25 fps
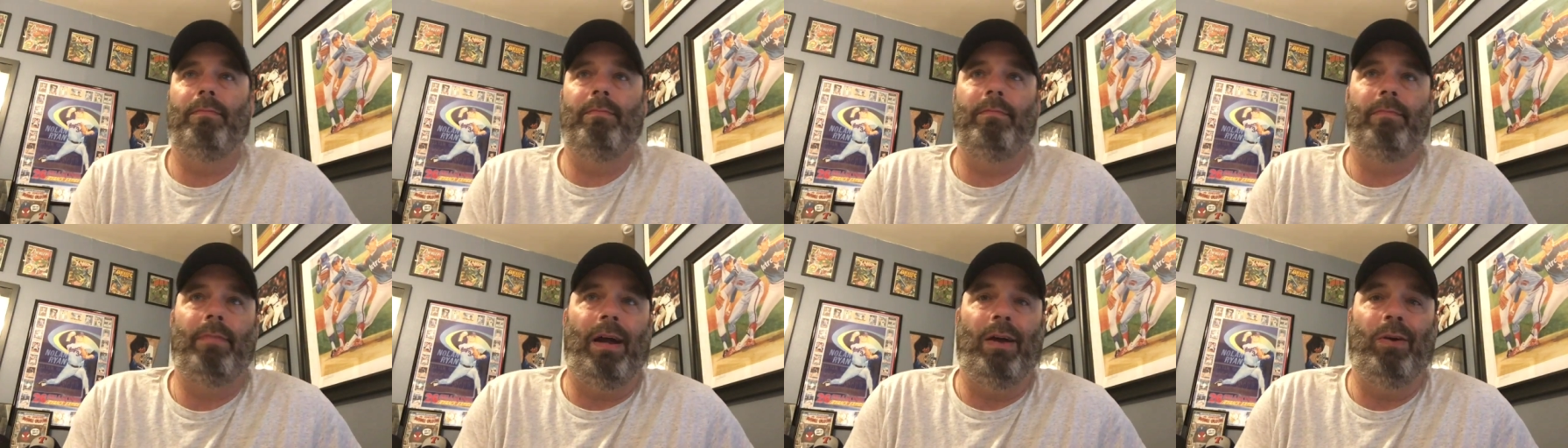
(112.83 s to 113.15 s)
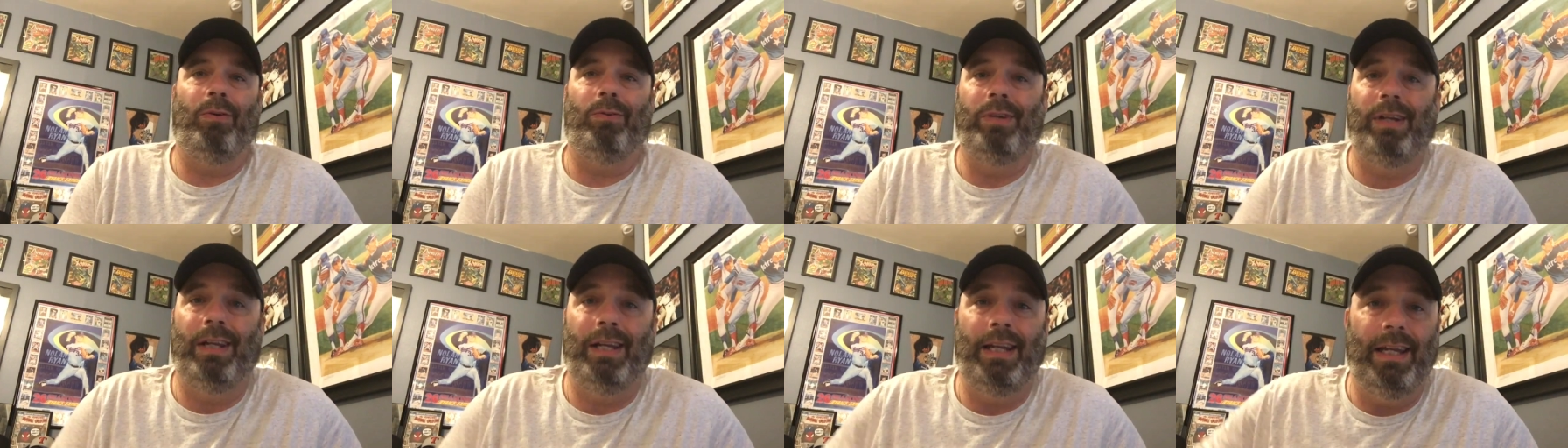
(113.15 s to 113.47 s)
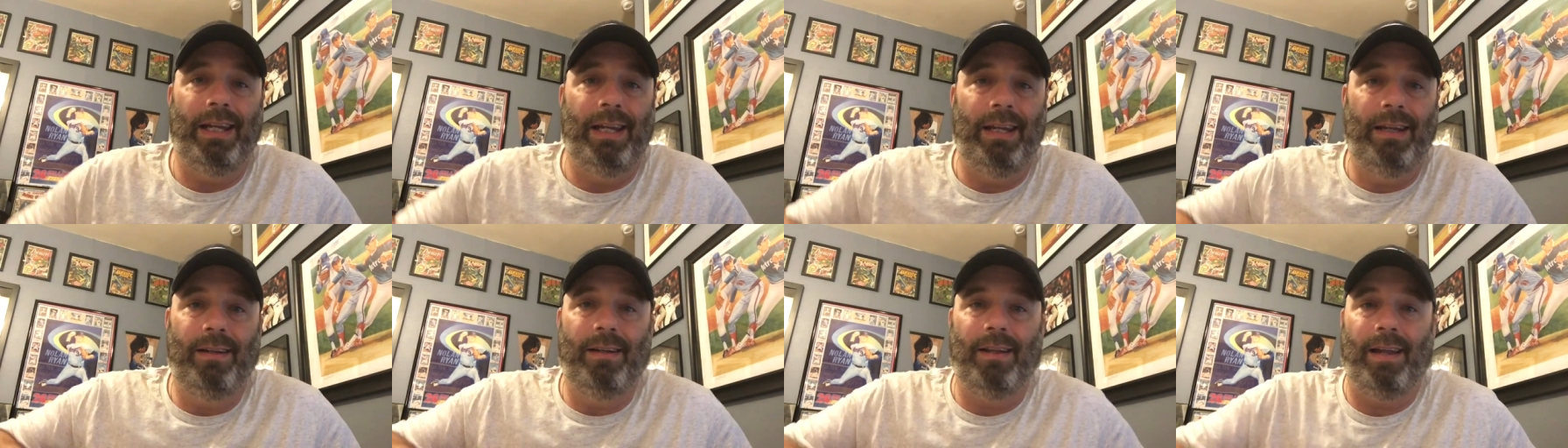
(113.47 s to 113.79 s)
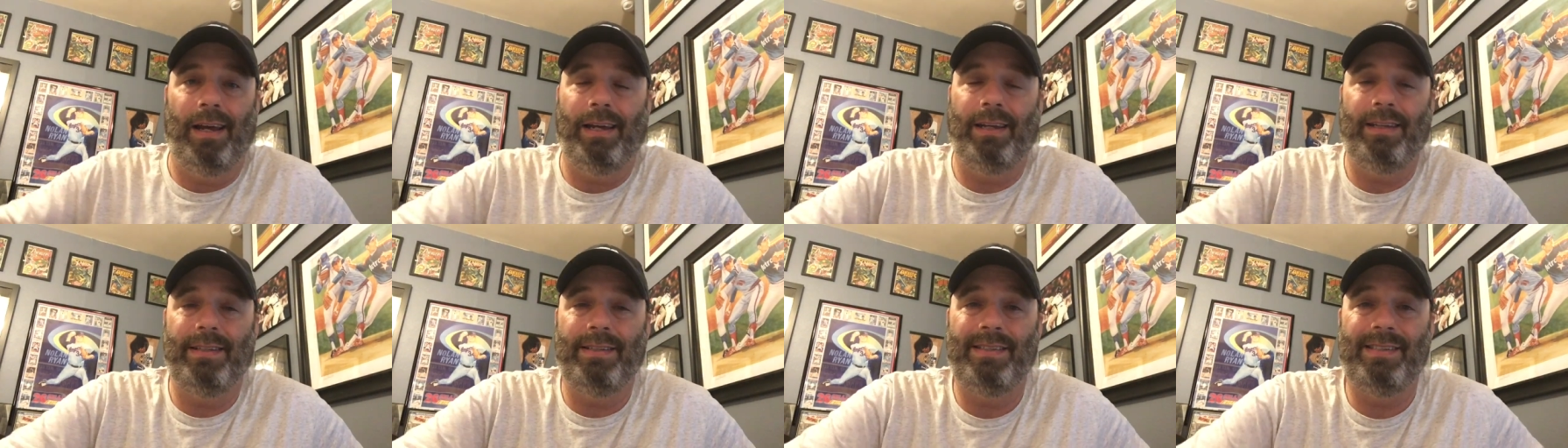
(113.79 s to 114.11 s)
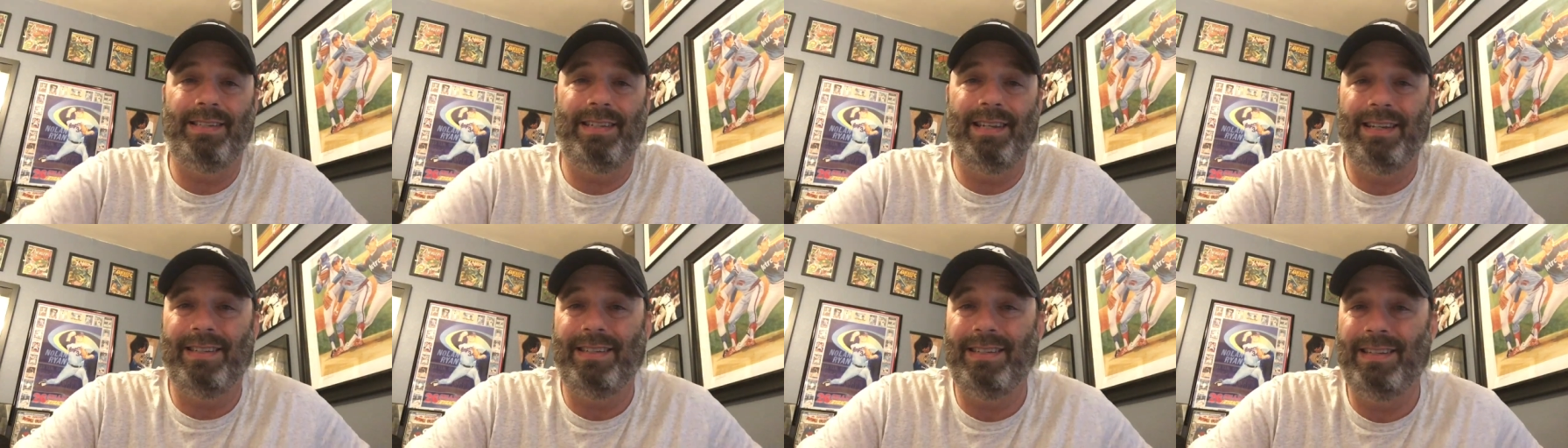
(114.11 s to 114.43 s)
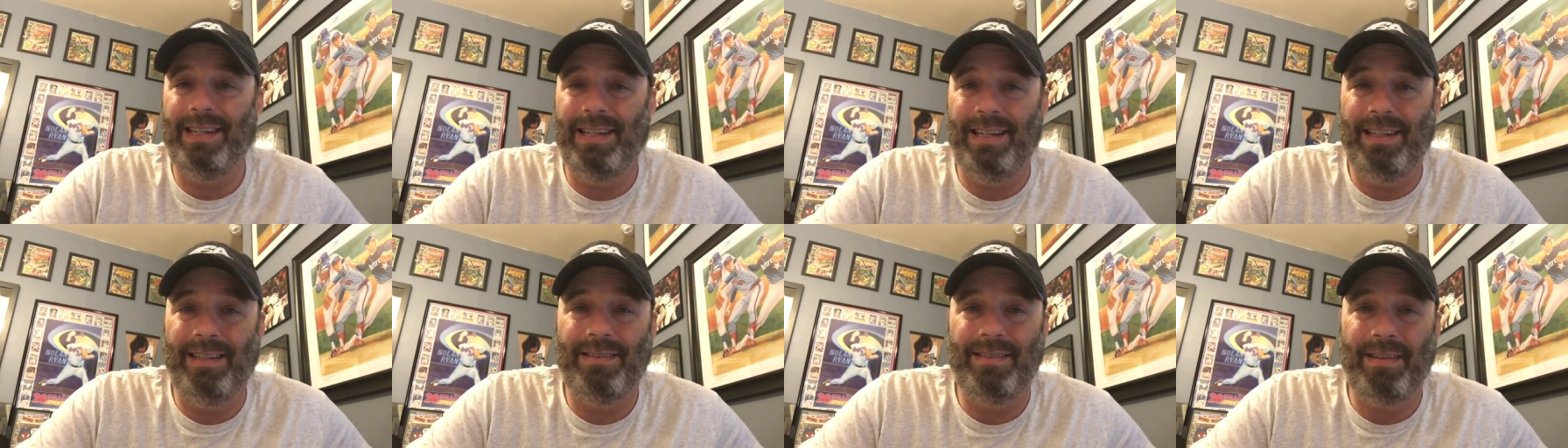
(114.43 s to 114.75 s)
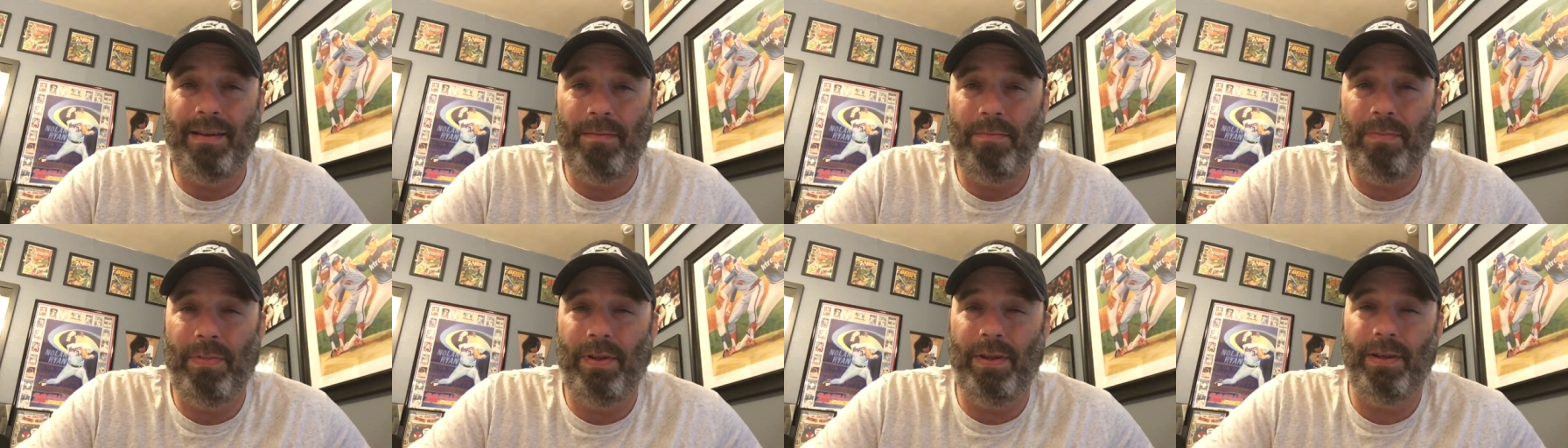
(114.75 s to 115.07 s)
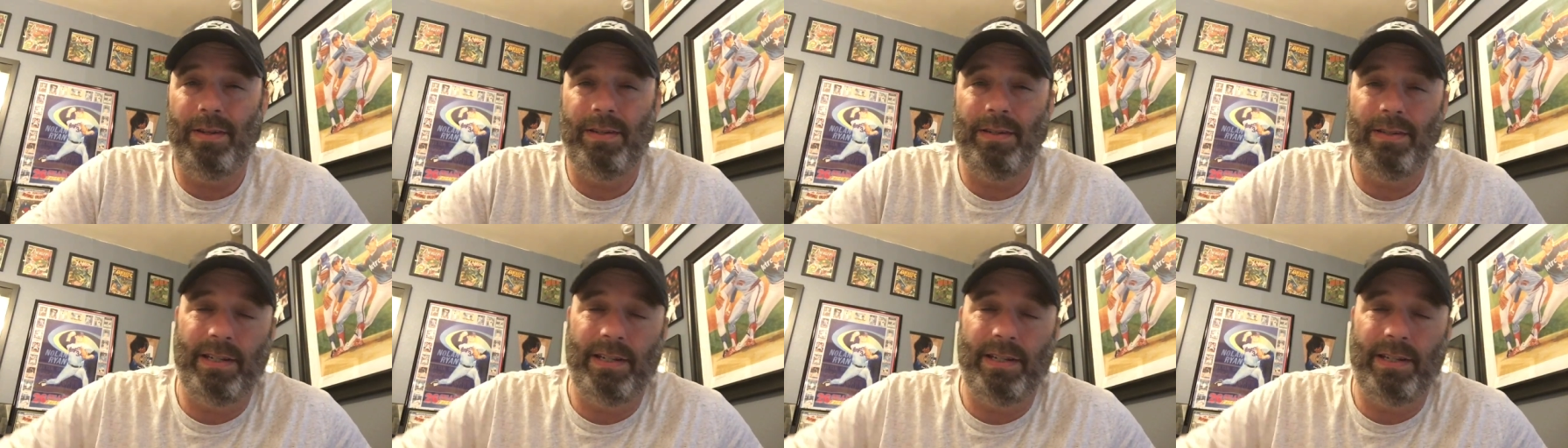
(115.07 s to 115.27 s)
I only need like 60-something,